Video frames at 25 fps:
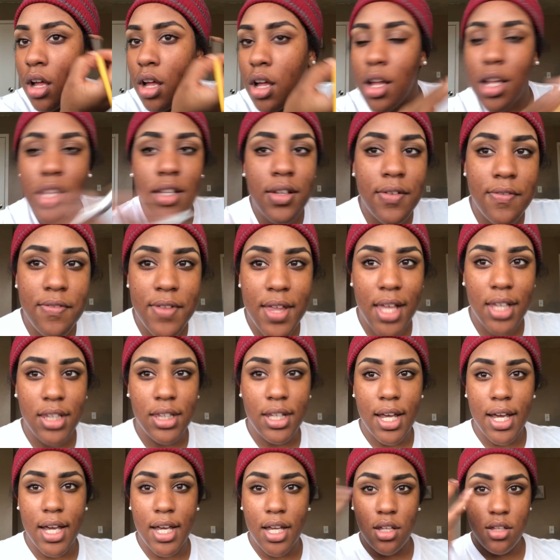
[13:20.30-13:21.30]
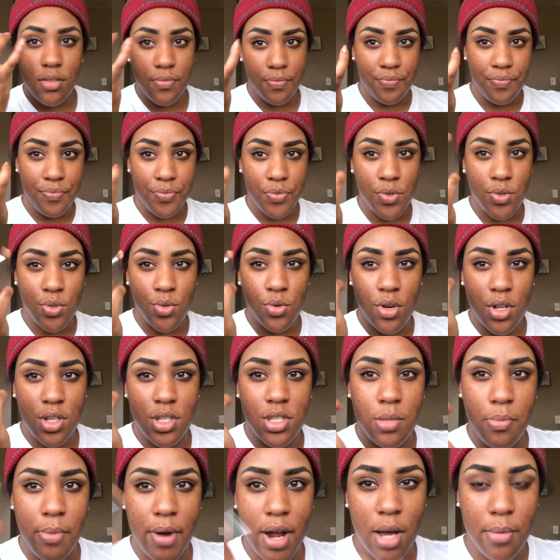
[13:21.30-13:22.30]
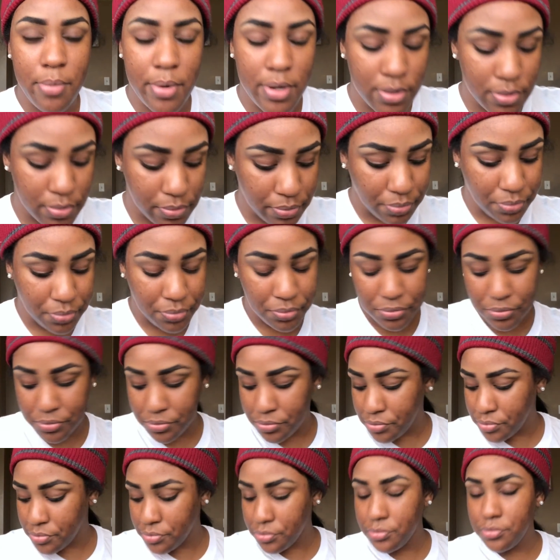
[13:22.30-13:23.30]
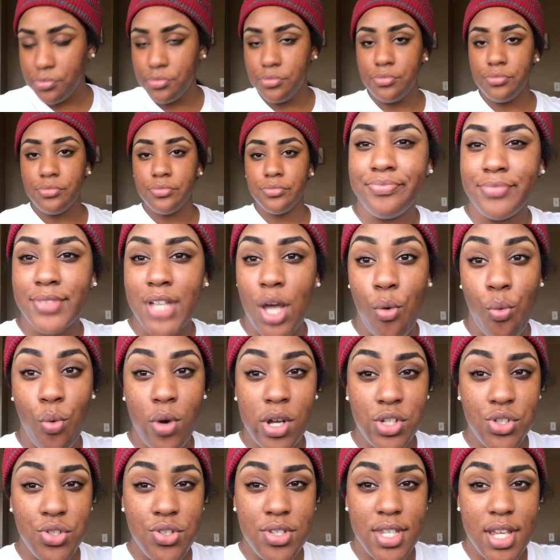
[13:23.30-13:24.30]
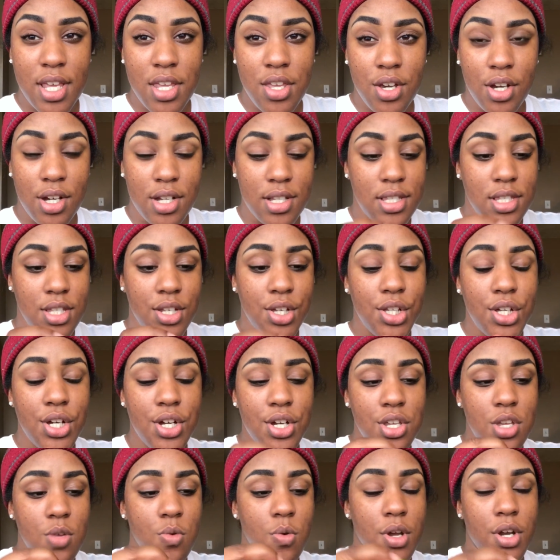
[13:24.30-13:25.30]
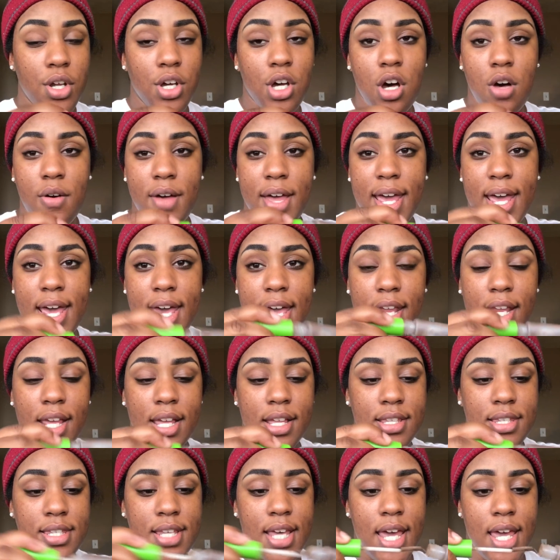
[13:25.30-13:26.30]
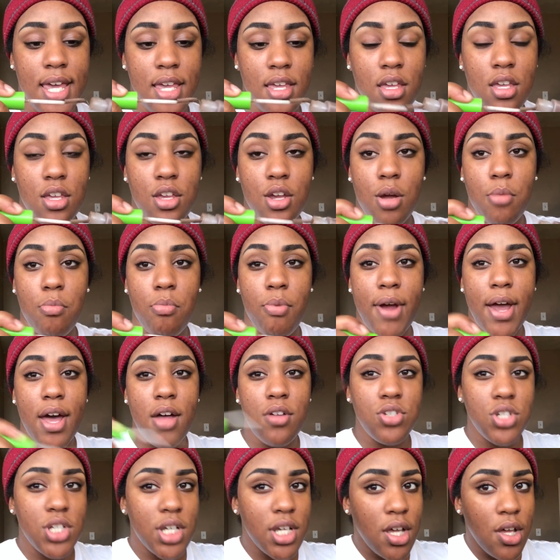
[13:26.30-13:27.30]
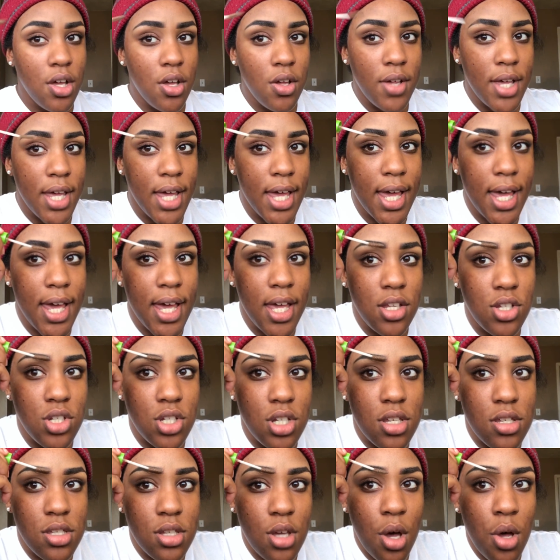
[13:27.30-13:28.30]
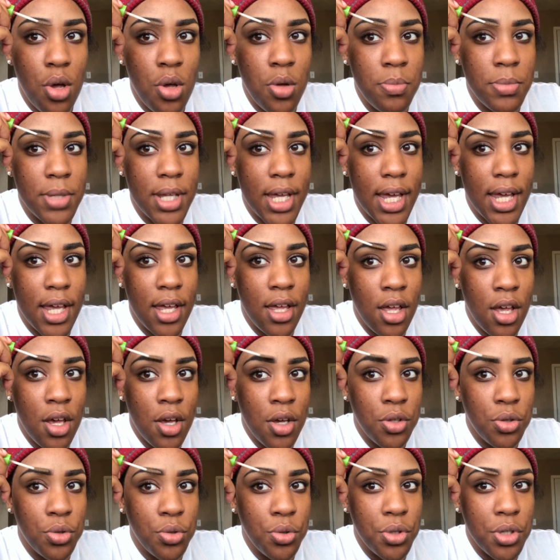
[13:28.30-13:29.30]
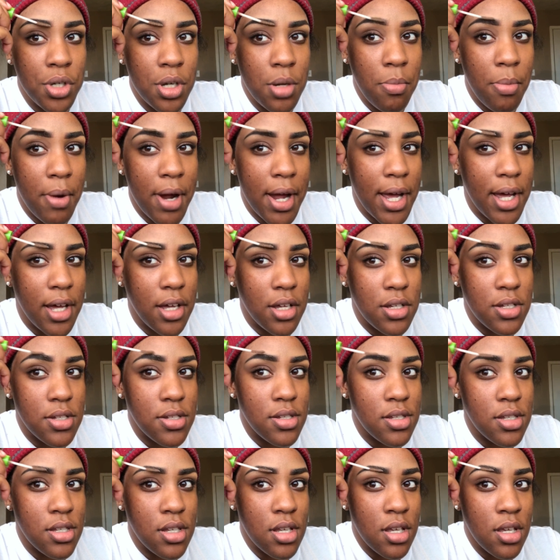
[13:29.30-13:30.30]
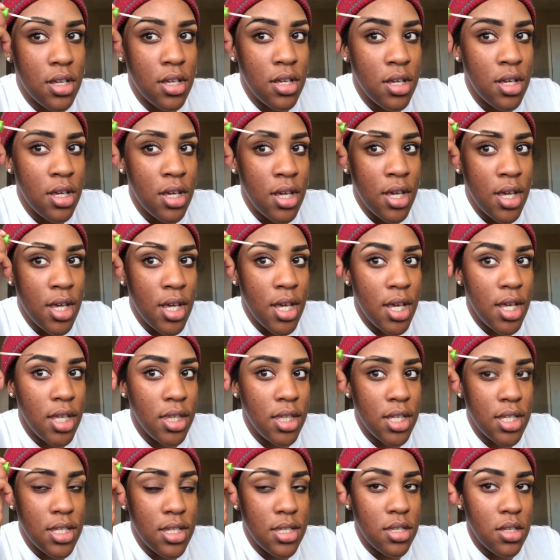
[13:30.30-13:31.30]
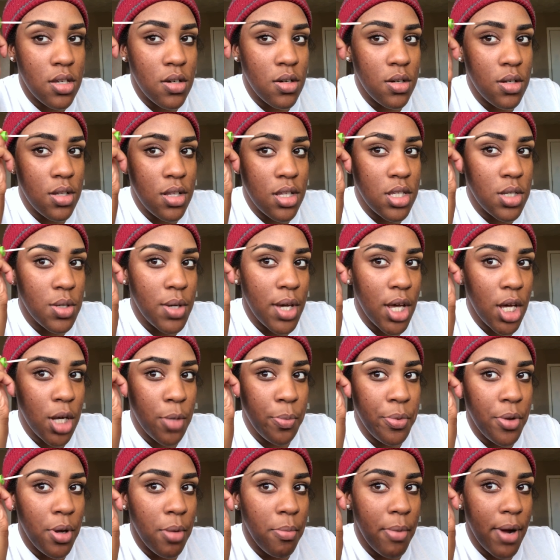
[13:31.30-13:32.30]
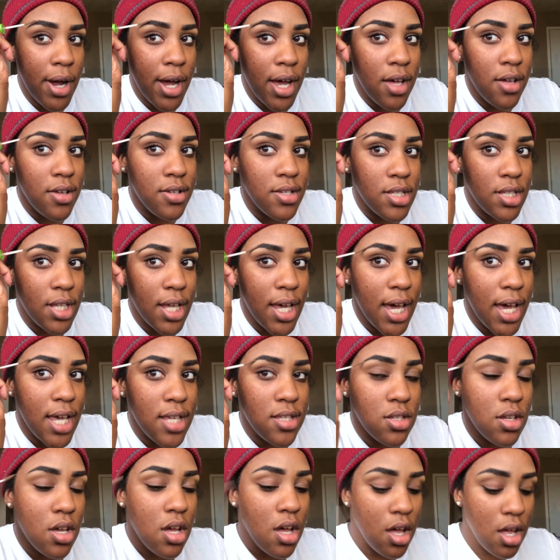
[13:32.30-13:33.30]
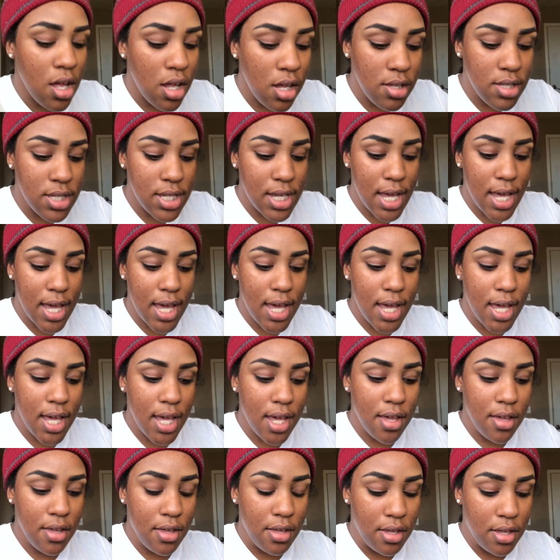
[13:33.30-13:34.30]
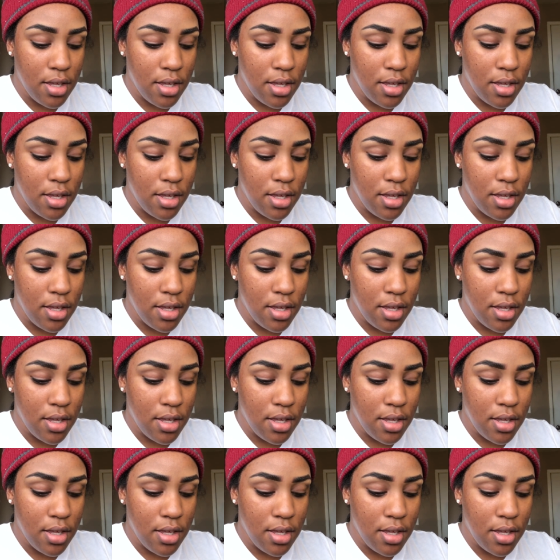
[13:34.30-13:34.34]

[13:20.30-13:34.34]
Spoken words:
all of that light towards the brow bone. Once you set your concealer, you want to go ahead and take your brow gel and just comb that through your brows. And this is going to help your brows last all day